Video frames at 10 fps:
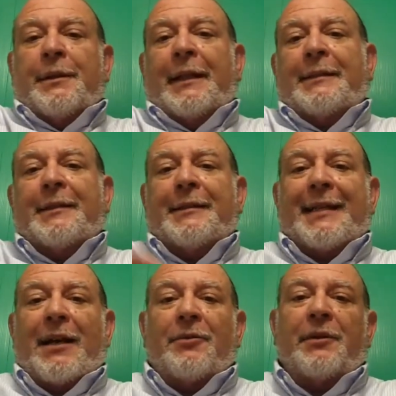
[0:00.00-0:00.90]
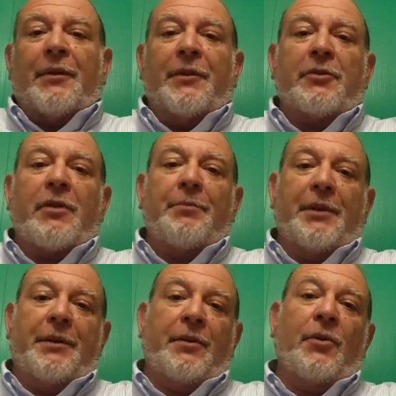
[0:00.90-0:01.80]
That's the sound of the
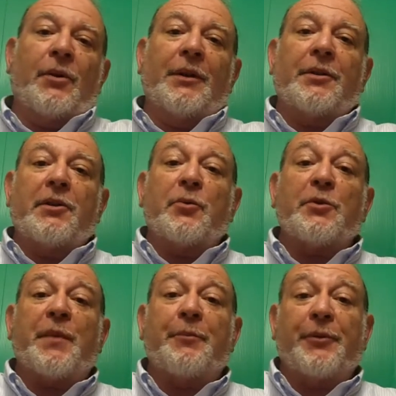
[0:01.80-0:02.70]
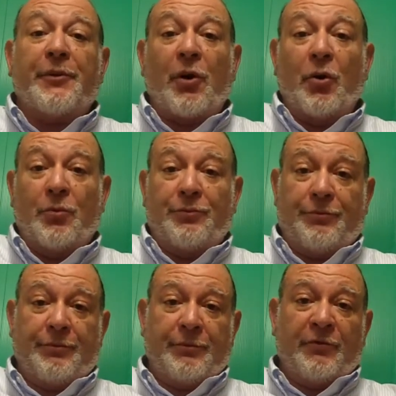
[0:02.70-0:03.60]
trumpet calling the Jewish people home
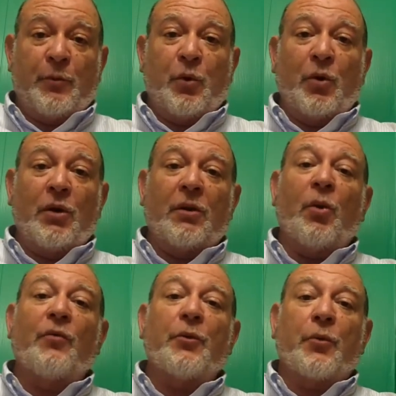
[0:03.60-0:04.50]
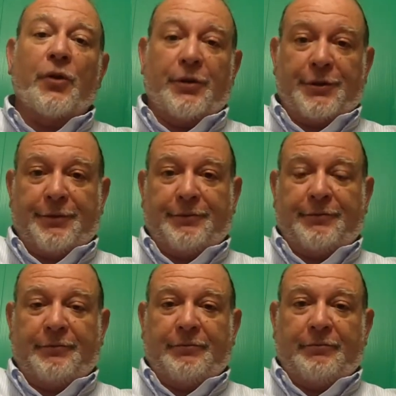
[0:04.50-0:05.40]
from all over the world.
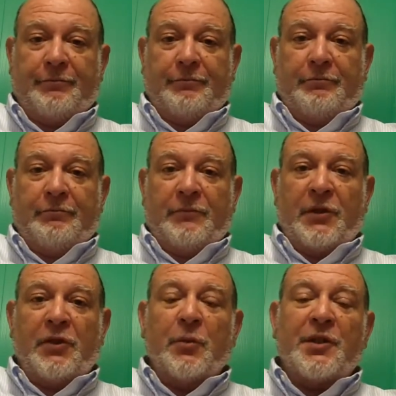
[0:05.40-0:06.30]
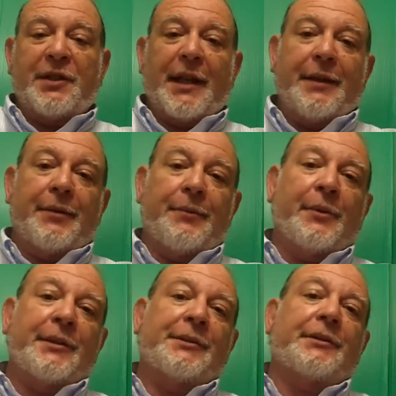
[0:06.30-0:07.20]
The Jewish state
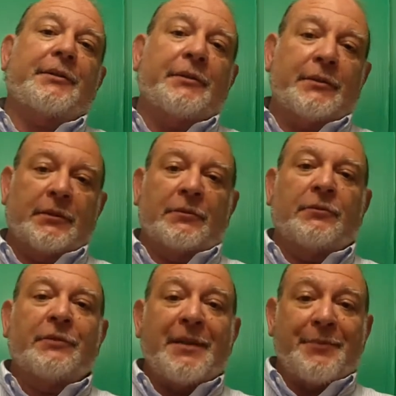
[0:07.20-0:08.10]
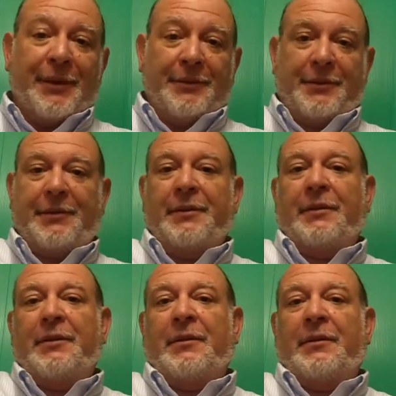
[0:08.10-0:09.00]
was rebuilt,
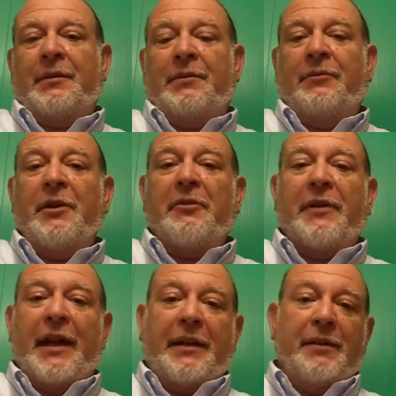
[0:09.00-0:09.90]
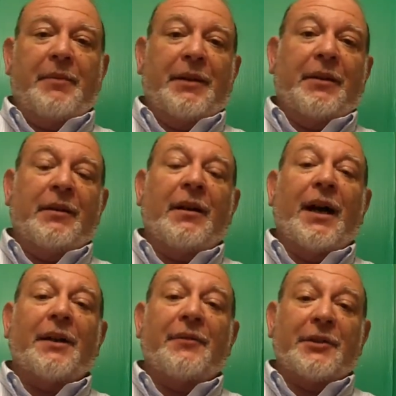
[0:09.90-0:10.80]
recreated by the
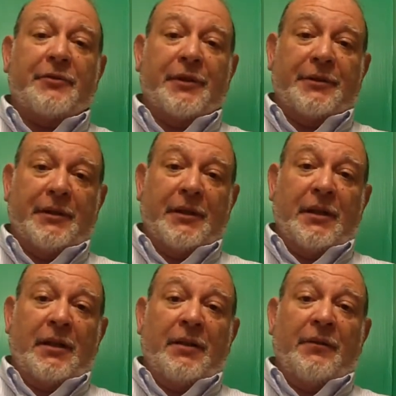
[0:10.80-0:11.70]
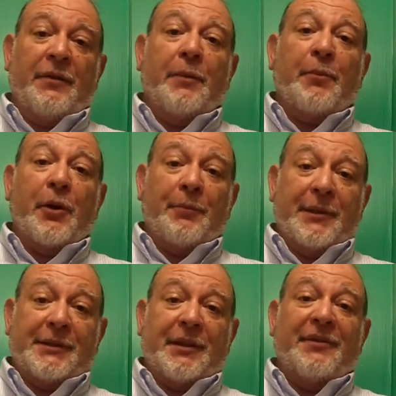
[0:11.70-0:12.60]
God of Israel for the
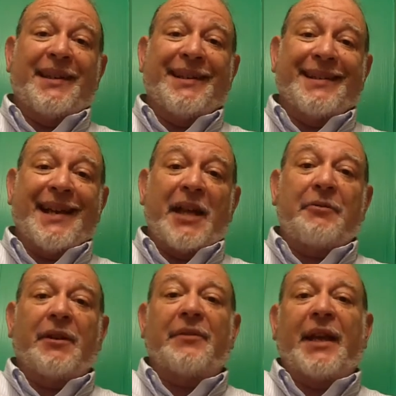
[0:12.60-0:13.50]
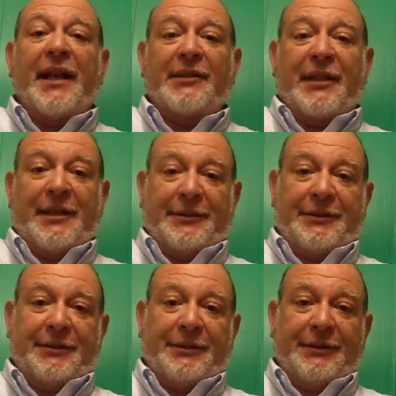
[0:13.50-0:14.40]
purpose of the ingathering of the
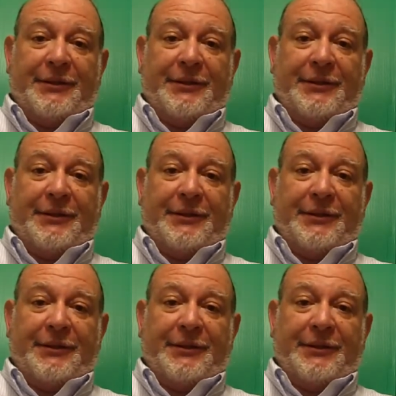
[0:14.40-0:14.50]
exiles.